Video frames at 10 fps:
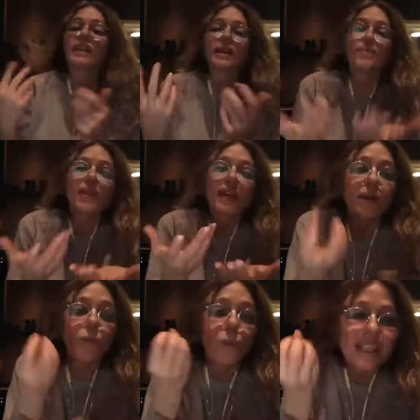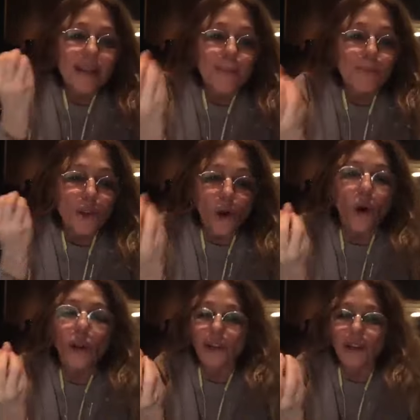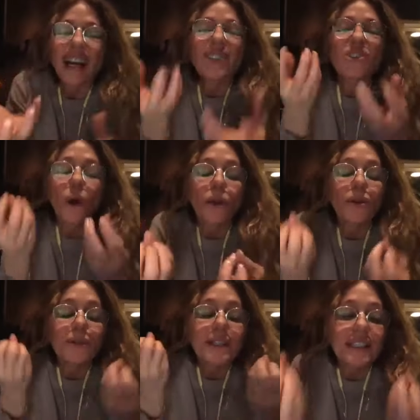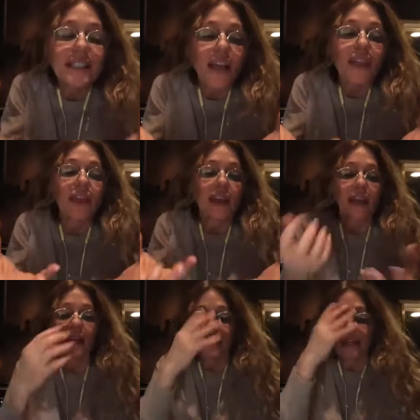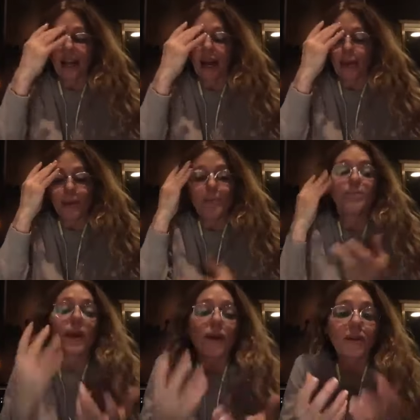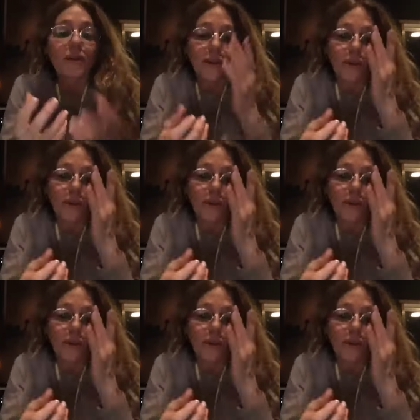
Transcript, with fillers: And I'm thinking, "What's a dollar? A dollar is nothing." I'm embarrassed.